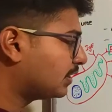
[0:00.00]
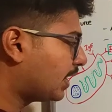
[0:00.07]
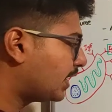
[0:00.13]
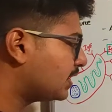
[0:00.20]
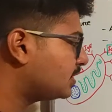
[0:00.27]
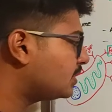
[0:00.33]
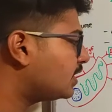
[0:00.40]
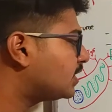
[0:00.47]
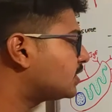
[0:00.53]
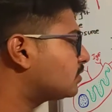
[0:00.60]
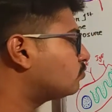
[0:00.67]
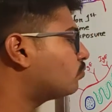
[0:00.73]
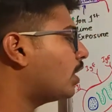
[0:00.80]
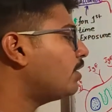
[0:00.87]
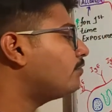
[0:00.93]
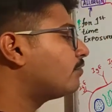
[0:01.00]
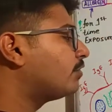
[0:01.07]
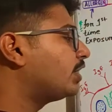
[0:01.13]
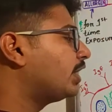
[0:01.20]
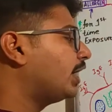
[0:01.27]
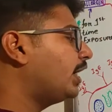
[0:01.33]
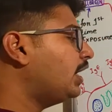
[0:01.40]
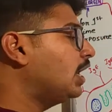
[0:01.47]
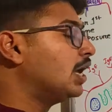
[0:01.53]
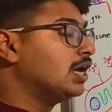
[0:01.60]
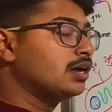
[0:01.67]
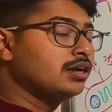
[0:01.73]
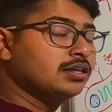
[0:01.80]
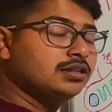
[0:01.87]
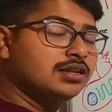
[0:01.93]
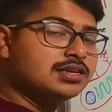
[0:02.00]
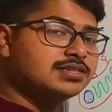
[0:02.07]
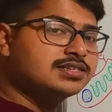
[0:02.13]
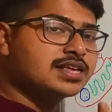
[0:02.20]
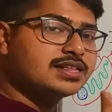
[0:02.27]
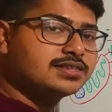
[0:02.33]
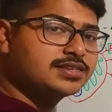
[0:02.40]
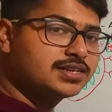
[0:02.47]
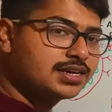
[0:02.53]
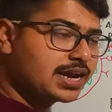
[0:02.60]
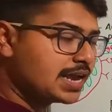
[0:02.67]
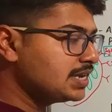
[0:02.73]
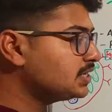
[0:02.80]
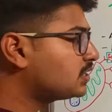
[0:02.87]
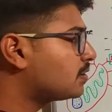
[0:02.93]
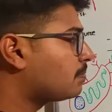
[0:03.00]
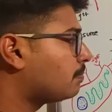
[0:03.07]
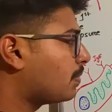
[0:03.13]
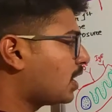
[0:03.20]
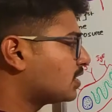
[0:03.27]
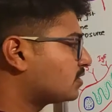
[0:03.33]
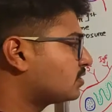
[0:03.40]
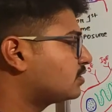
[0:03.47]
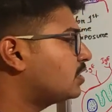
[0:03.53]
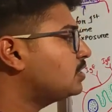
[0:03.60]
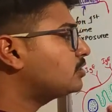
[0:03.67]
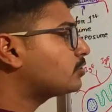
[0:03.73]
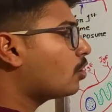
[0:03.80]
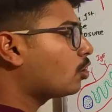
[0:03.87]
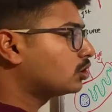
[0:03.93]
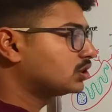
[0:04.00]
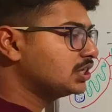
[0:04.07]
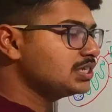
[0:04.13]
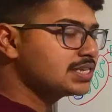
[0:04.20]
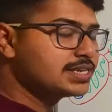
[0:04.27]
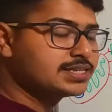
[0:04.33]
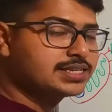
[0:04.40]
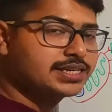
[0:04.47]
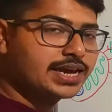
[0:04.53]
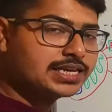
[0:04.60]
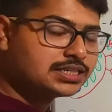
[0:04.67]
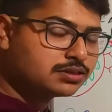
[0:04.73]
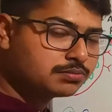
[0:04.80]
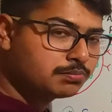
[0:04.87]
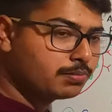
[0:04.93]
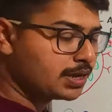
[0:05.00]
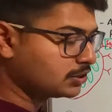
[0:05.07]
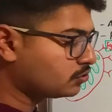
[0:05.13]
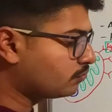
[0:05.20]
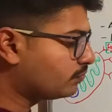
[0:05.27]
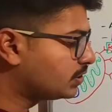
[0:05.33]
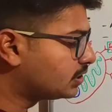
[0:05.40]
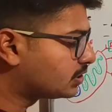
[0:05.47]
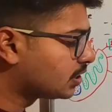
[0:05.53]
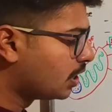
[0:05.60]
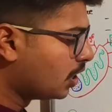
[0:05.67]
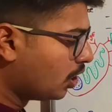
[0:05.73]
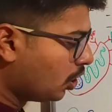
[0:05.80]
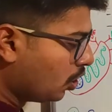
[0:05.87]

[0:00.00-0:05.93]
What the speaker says: That is the reason why we need the sensitized mast cells or the sensitized basophils.